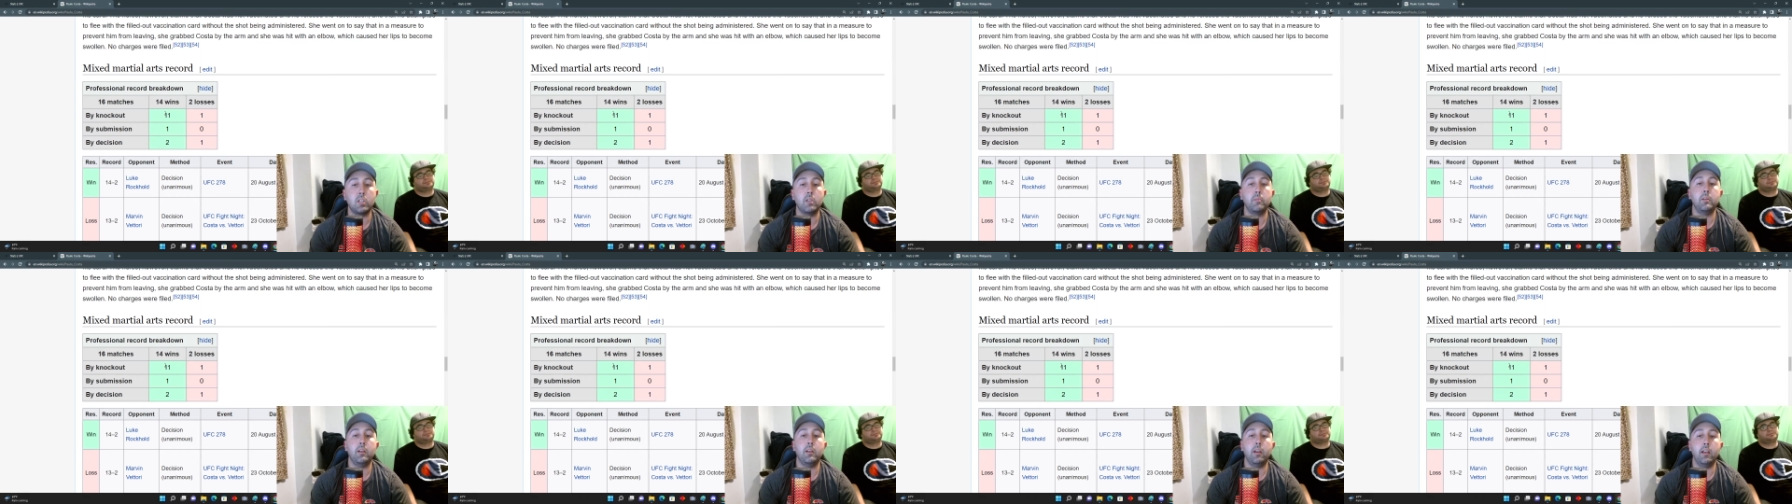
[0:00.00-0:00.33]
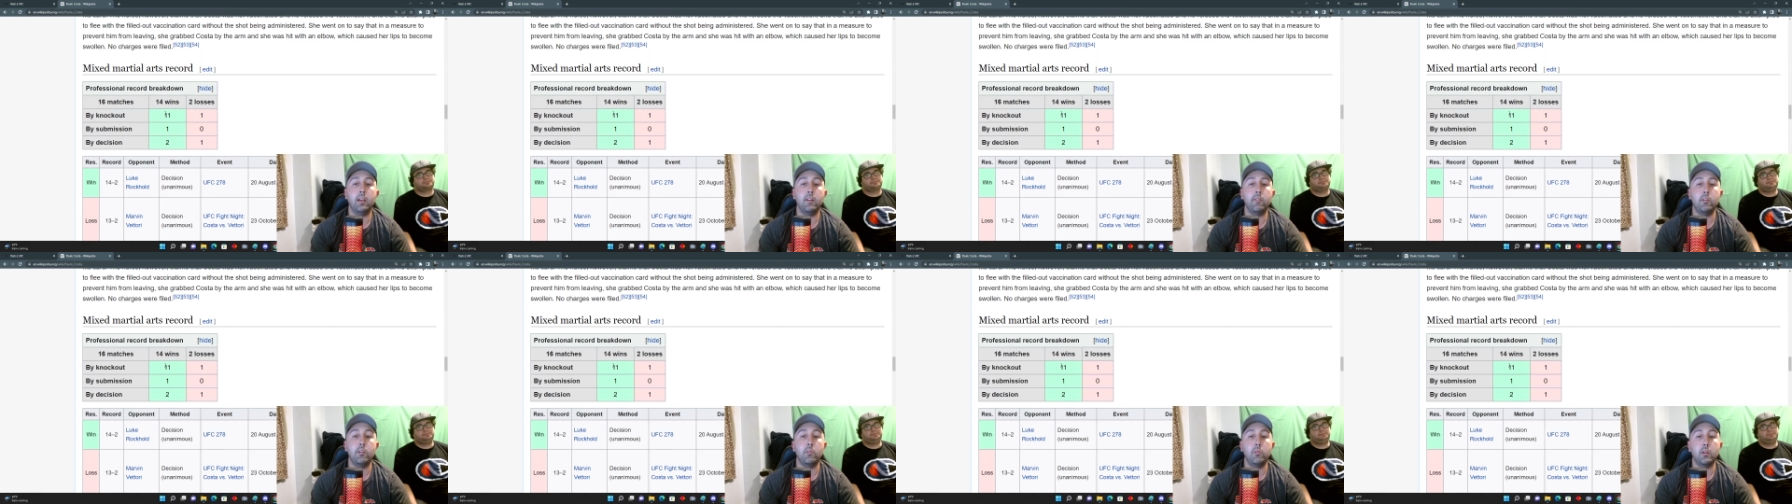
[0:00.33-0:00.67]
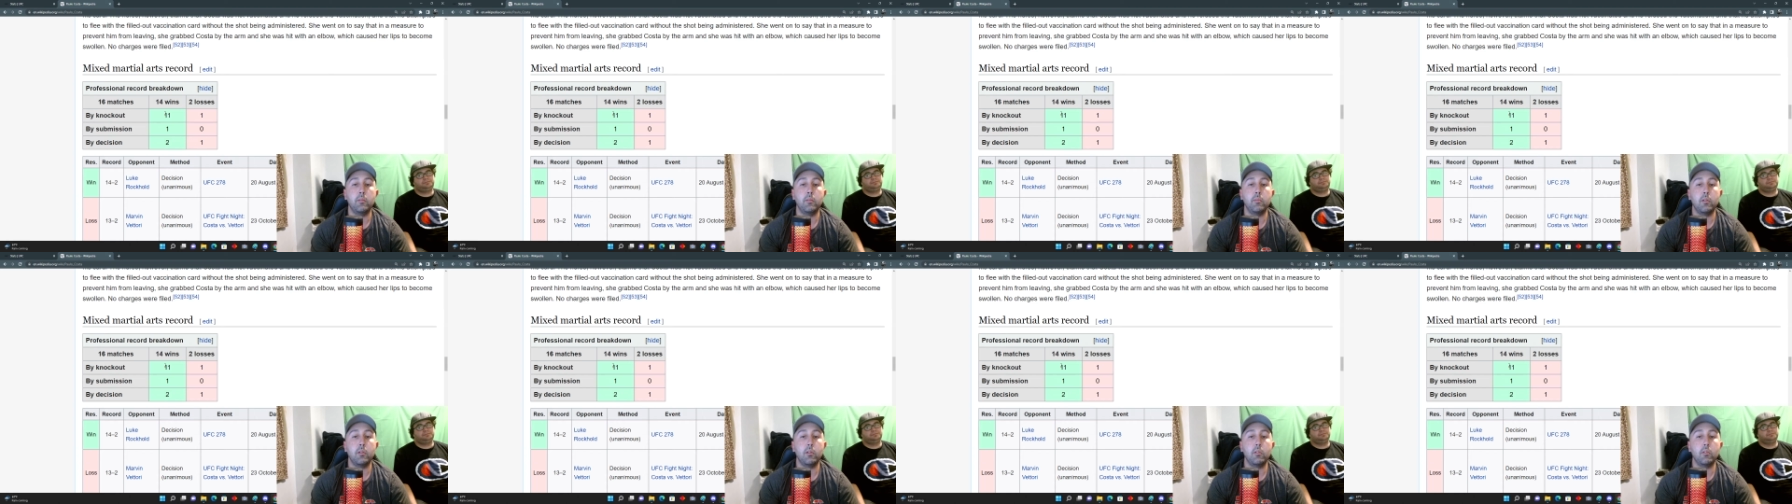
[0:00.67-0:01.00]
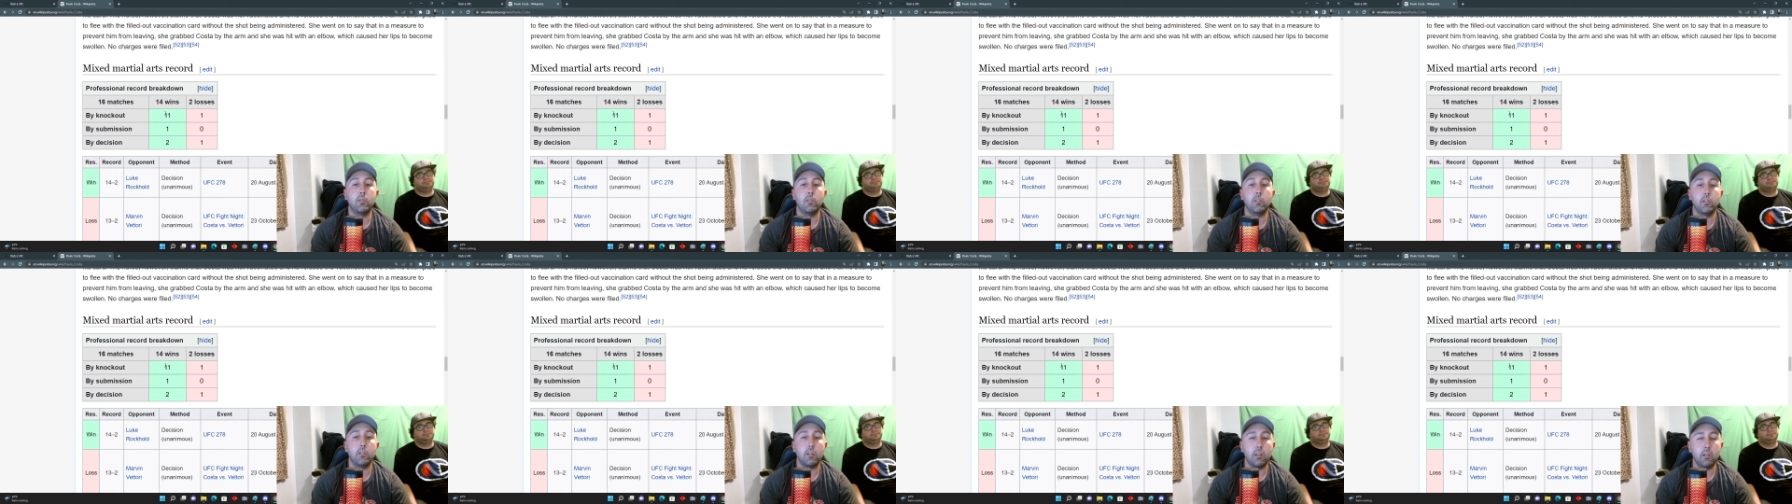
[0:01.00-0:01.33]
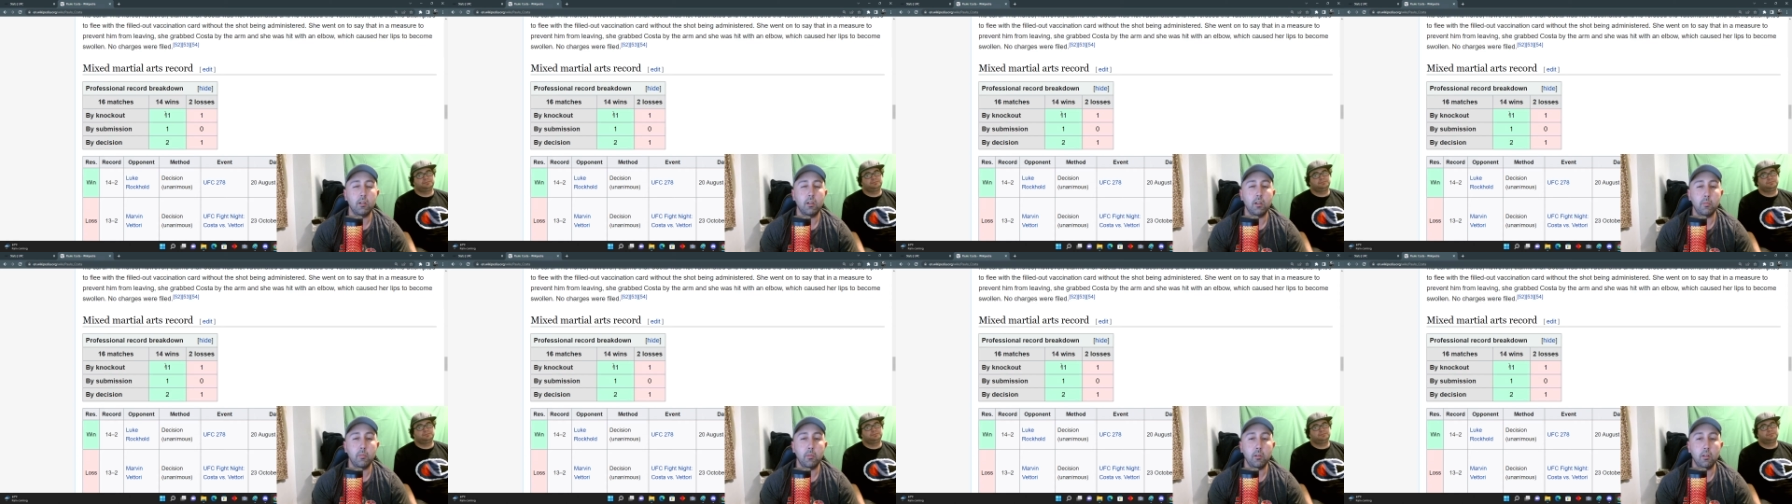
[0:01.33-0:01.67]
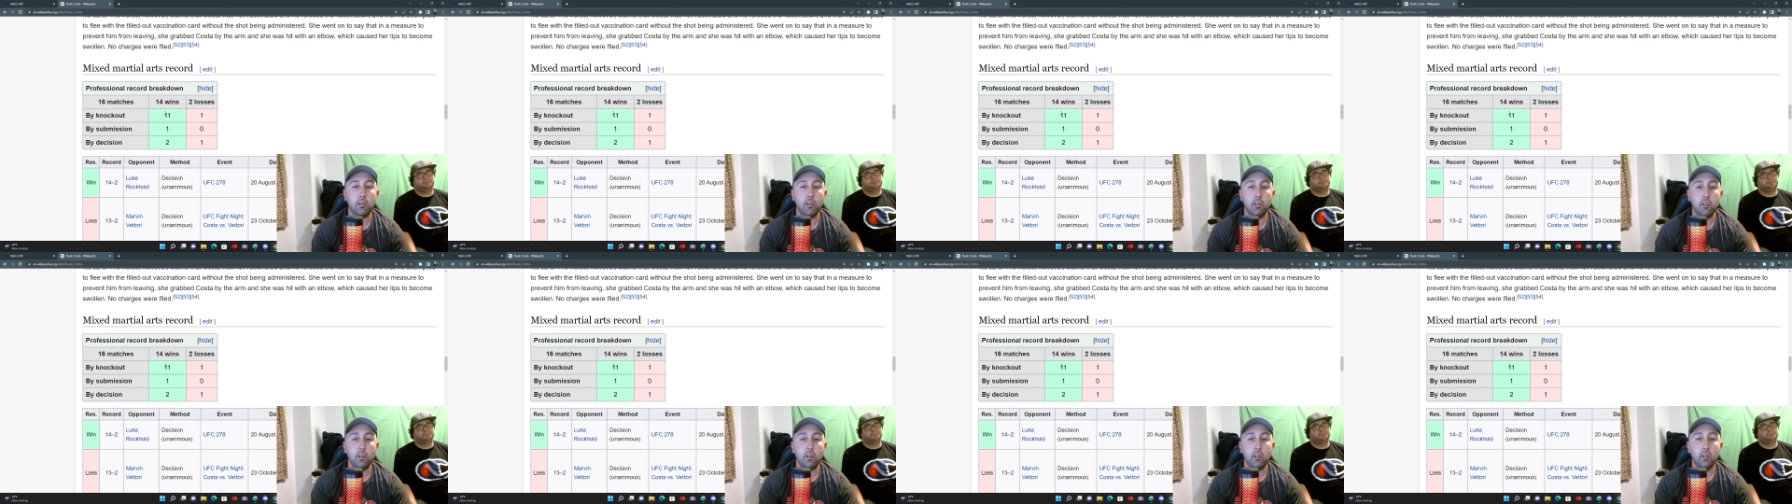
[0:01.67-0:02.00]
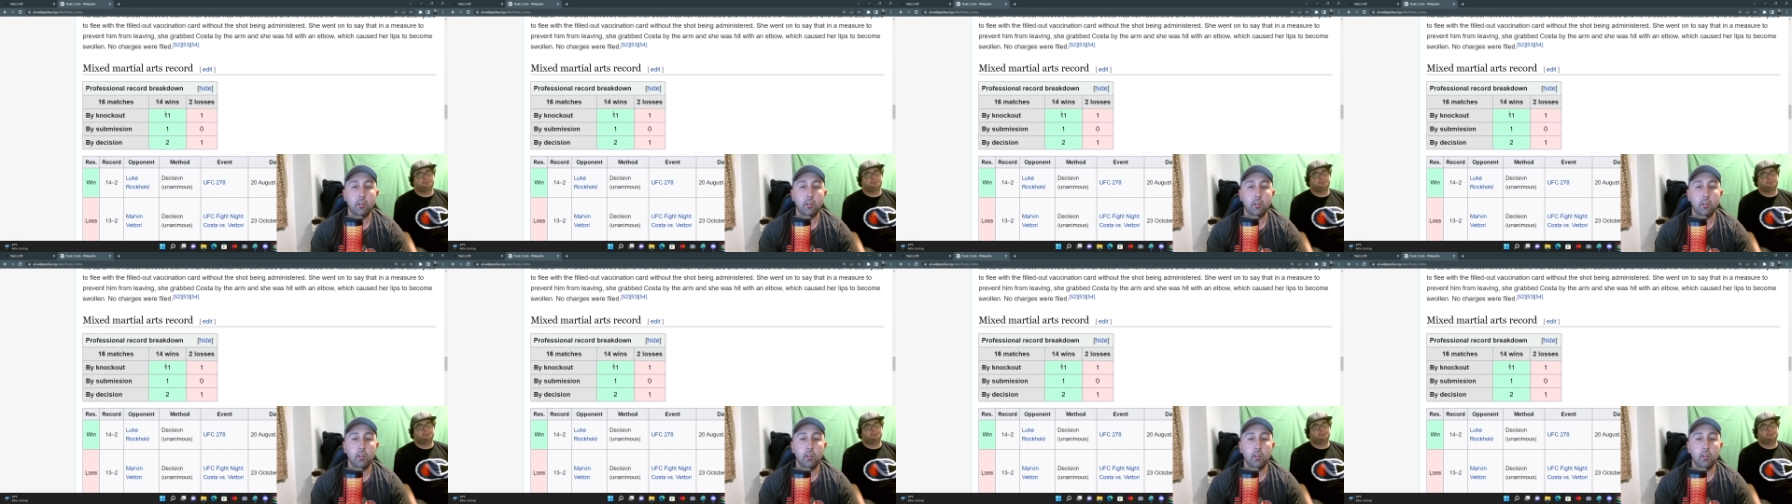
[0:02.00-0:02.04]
could be a heavyweight, bro. Like you know what I mean?